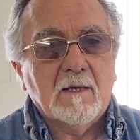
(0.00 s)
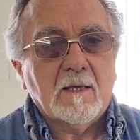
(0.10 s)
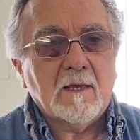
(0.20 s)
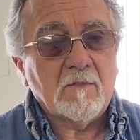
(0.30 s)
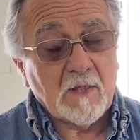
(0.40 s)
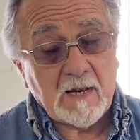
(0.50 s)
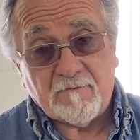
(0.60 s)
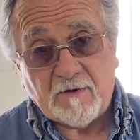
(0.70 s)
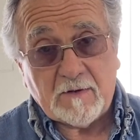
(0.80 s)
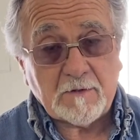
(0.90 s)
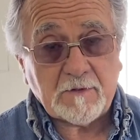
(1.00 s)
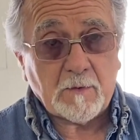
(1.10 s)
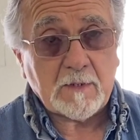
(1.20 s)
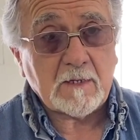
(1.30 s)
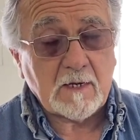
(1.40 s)
And then I found out they were
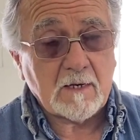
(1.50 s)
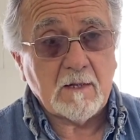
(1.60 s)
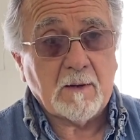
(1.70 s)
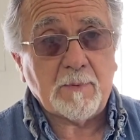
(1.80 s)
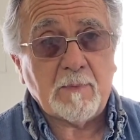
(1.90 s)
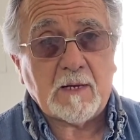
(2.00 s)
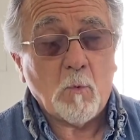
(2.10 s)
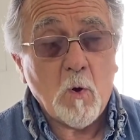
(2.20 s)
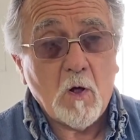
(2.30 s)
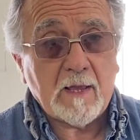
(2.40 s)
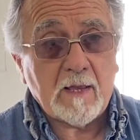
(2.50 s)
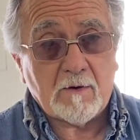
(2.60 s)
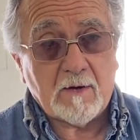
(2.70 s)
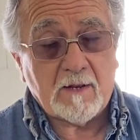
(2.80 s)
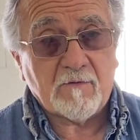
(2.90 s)
going to cut it up and make a wall
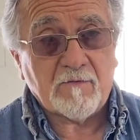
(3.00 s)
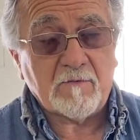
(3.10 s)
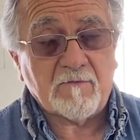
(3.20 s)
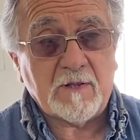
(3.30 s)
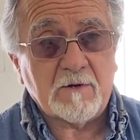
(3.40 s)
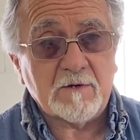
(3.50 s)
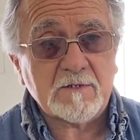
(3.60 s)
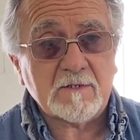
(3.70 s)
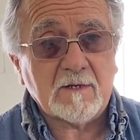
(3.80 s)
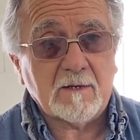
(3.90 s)
hanger out of the front fenders,